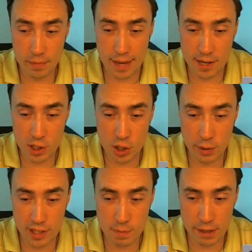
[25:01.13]
that is doing
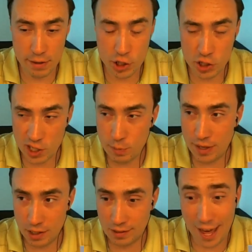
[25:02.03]
this migration has spent
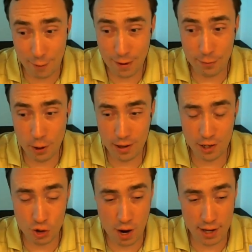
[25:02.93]
a lot of effort in
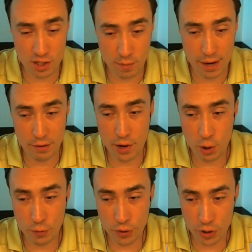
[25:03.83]
trying to migrate
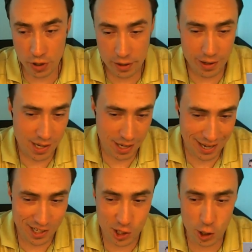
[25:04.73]
over
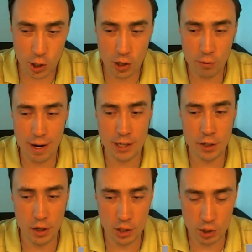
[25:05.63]
install
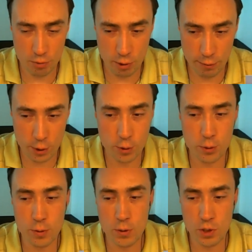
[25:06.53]
records,
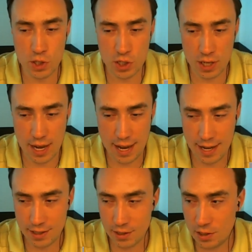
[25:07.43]
reviews,
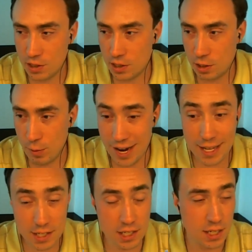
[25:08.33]
and uh,
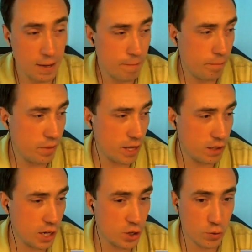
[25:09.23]
ratings they,
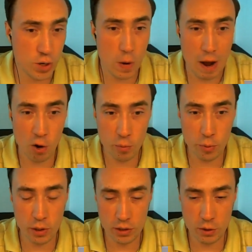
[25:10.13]
they do know how
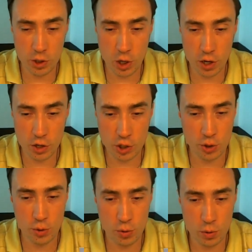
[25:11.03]
important those are
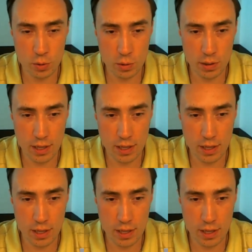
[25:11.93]
to